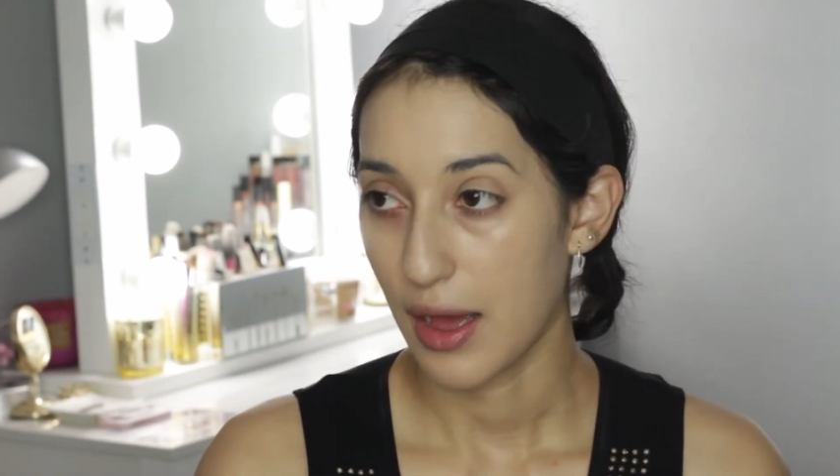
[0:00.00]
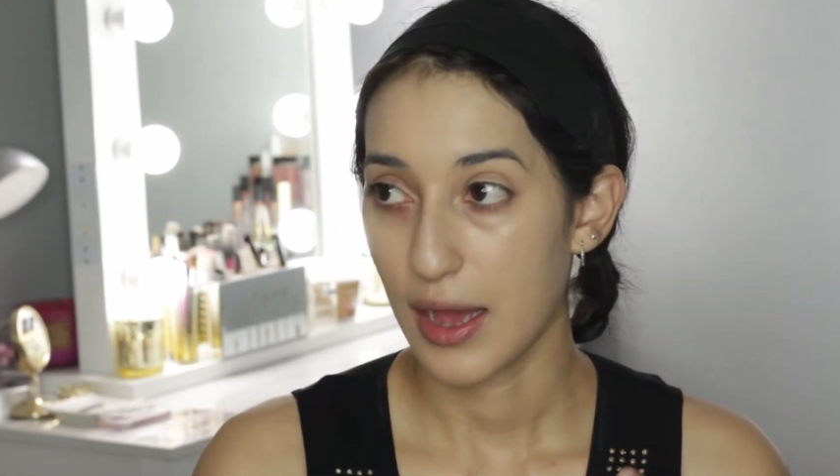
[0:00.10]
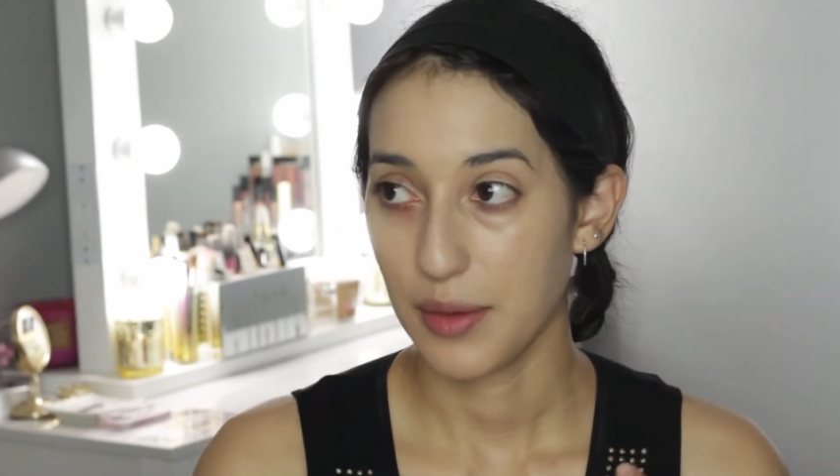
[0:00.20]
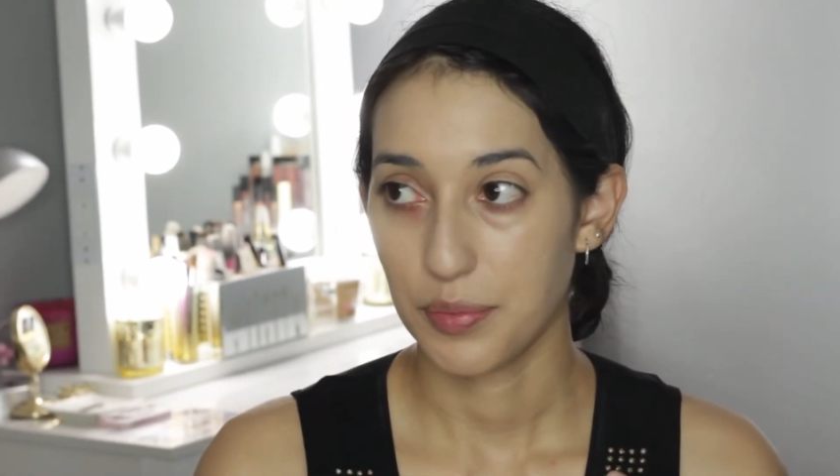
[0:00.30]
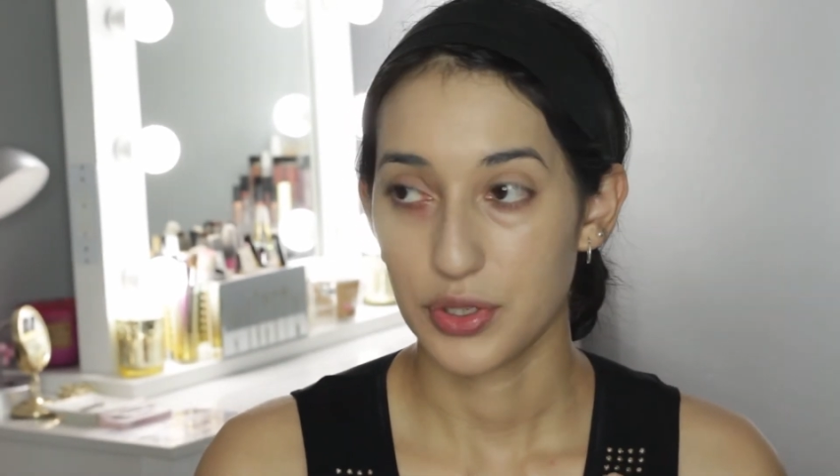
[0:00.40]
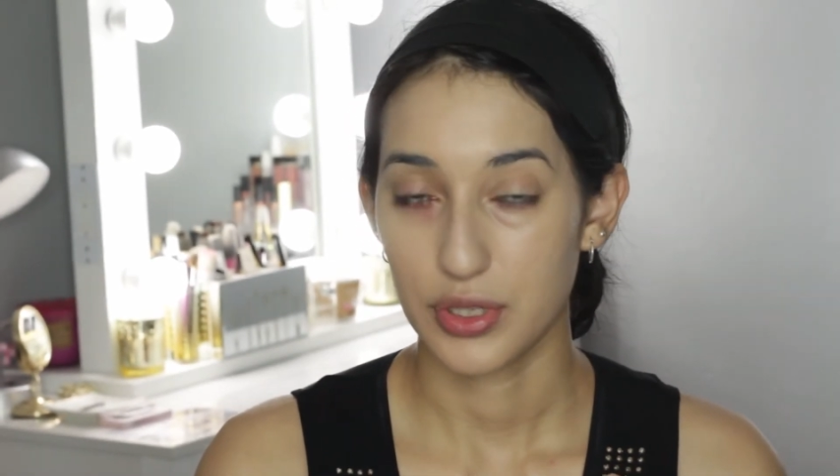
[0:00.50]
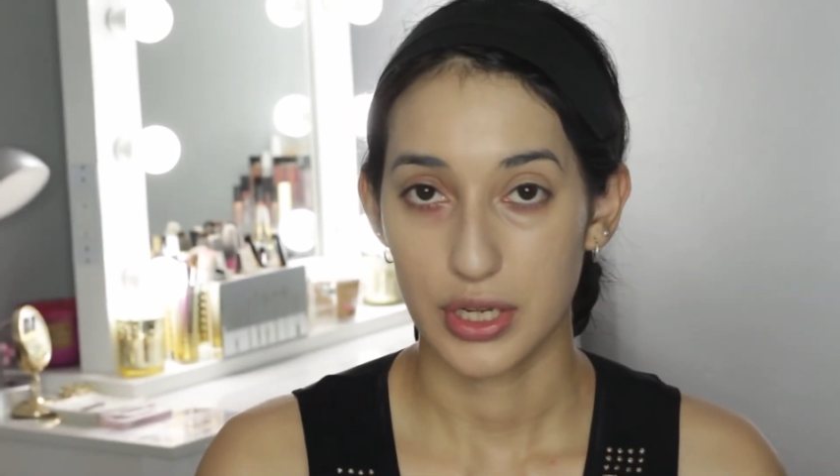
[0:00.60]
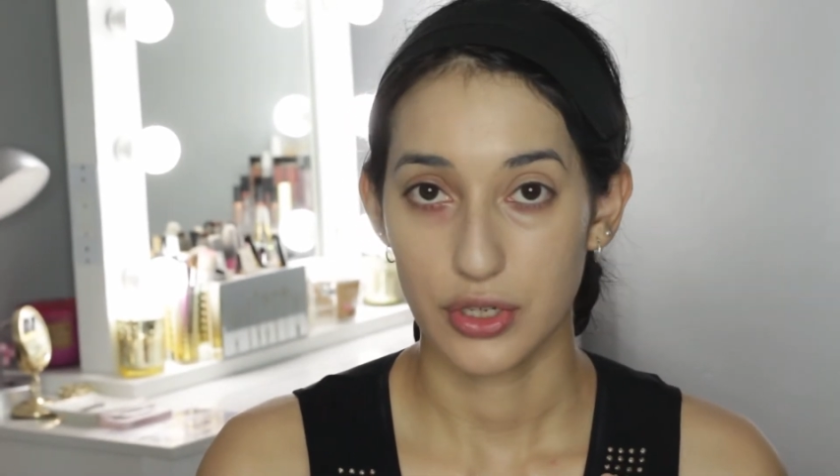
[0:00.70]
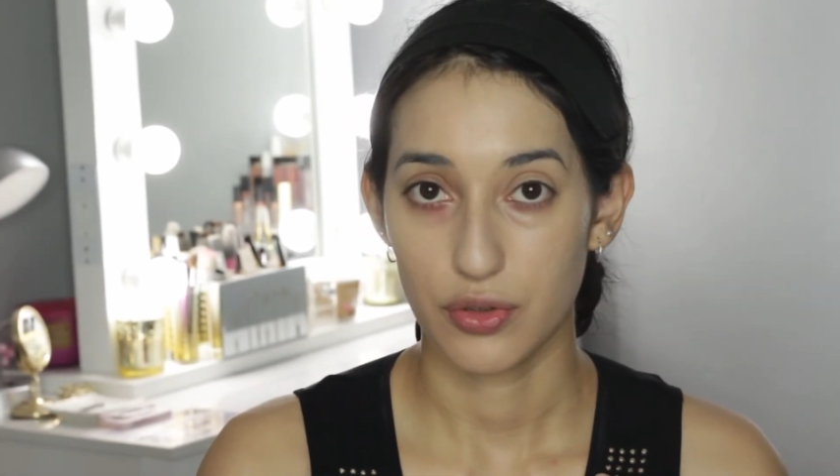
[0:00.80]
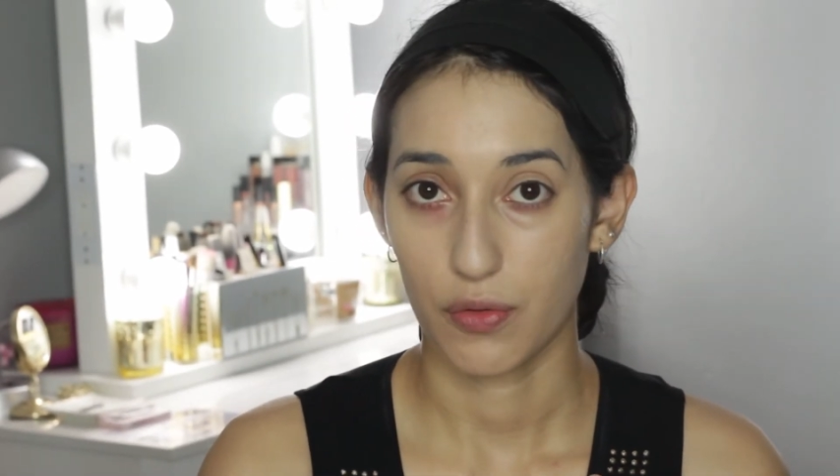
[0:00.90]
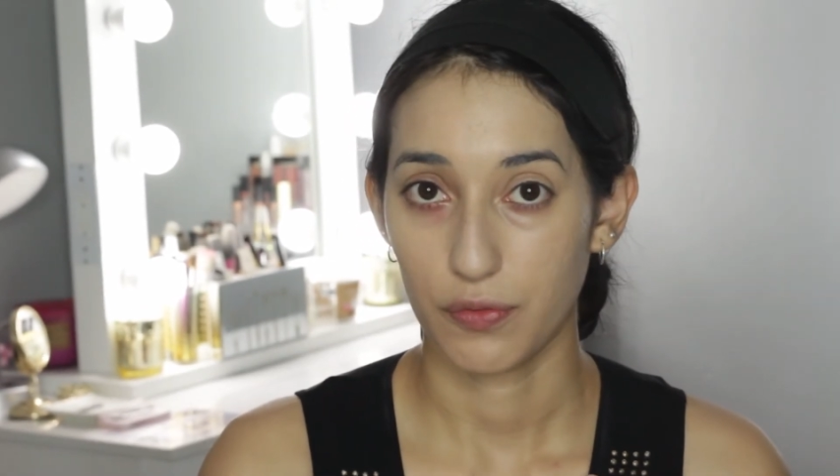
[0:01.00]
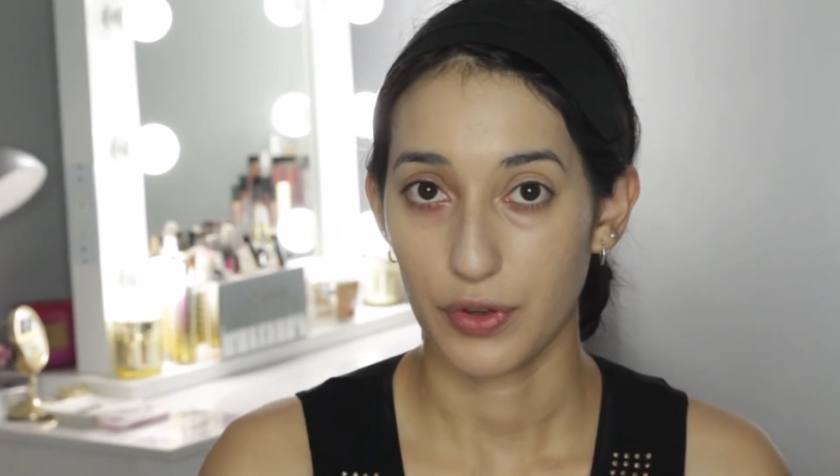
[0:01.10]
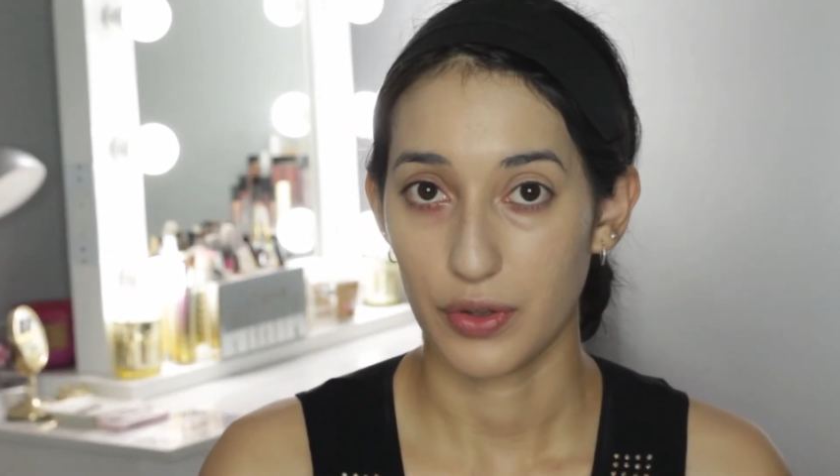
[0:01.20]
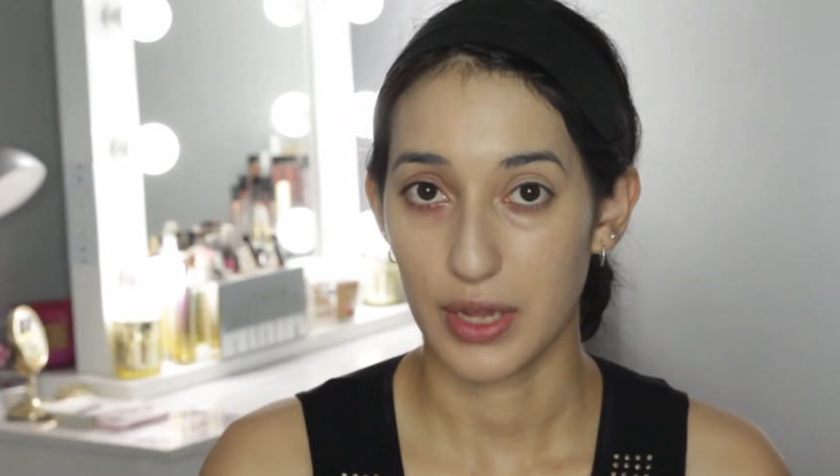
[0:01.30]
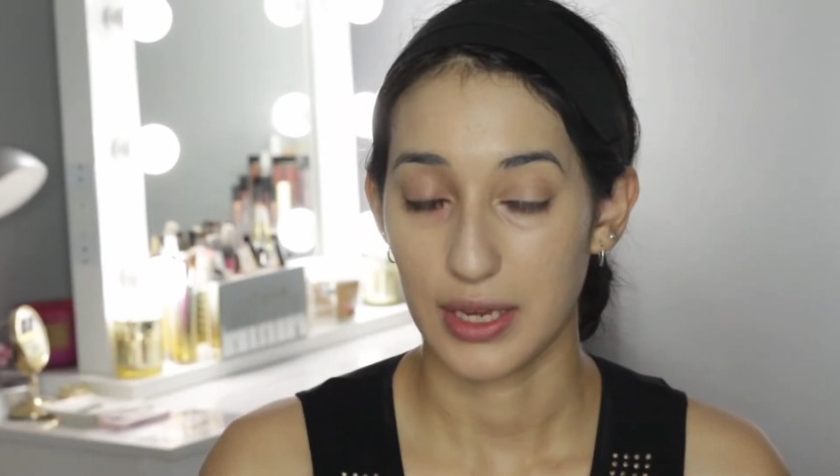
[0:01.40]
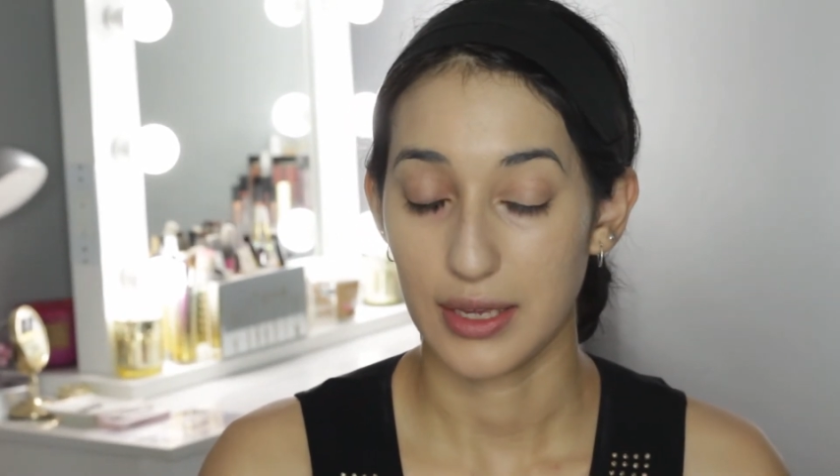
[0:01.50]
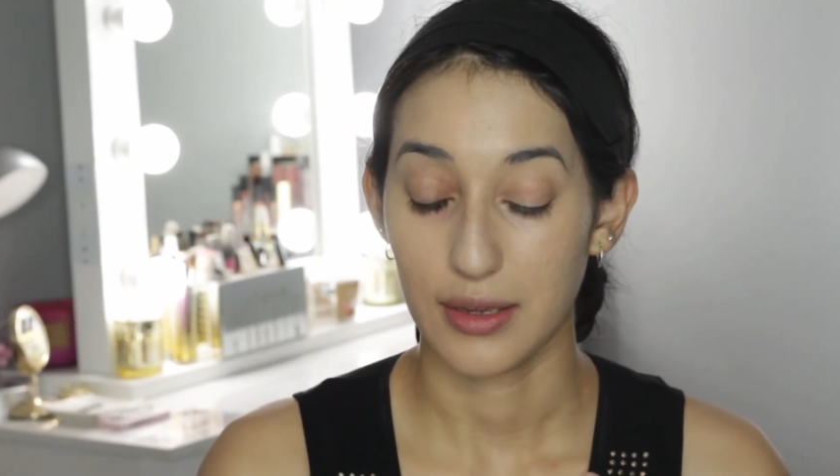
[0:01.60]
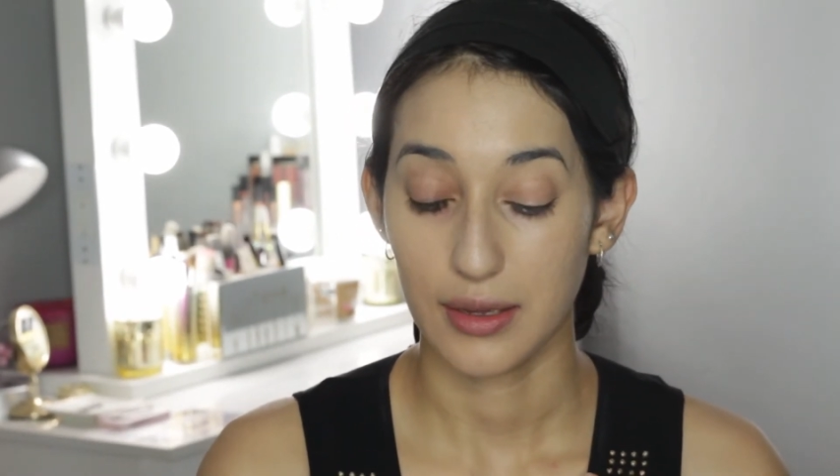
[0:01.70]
I personally don't feel like